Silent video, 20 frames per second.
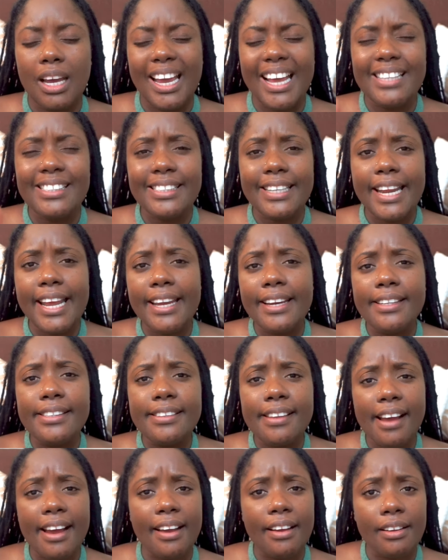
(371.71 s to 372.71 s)
it's near the
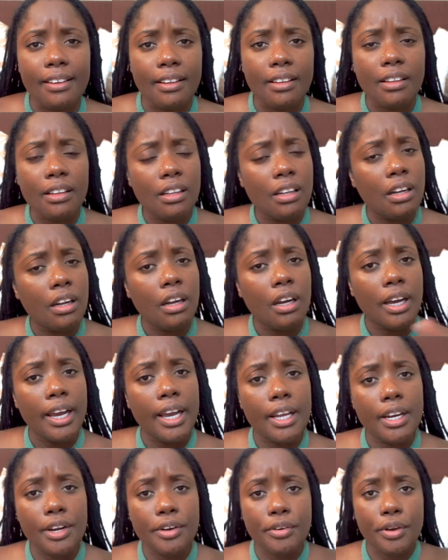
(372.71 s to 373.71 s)
dial
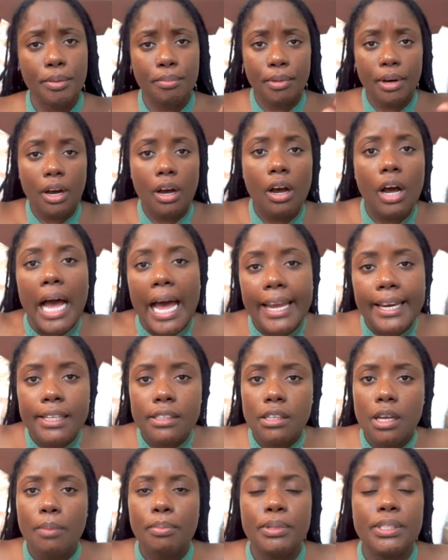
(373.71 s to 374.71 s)
in Arima, and
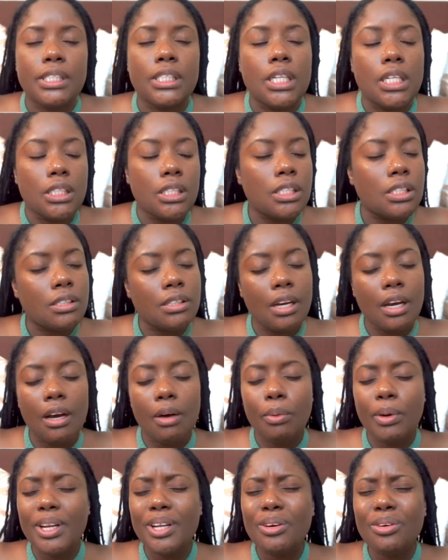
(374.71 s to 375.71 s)
it's opposite
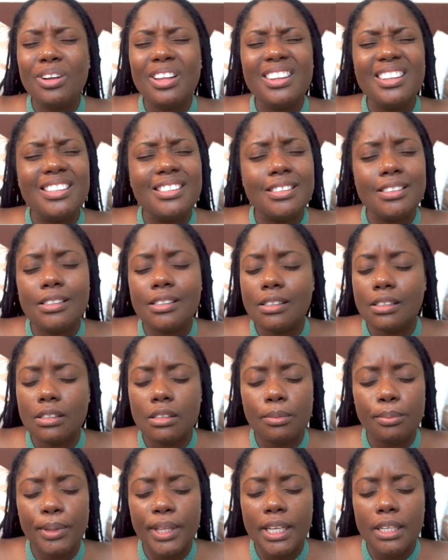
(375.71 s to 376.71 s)
what do you call this
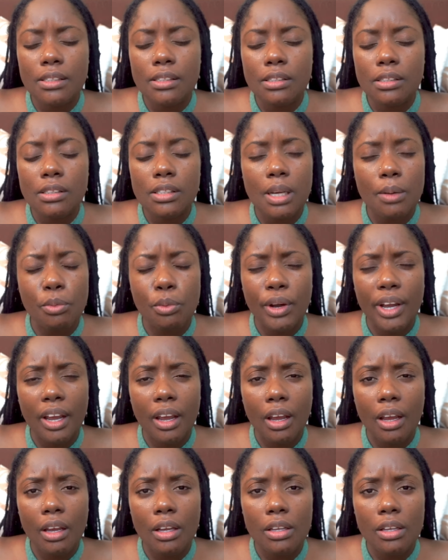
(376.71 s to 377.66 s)
place? Subway.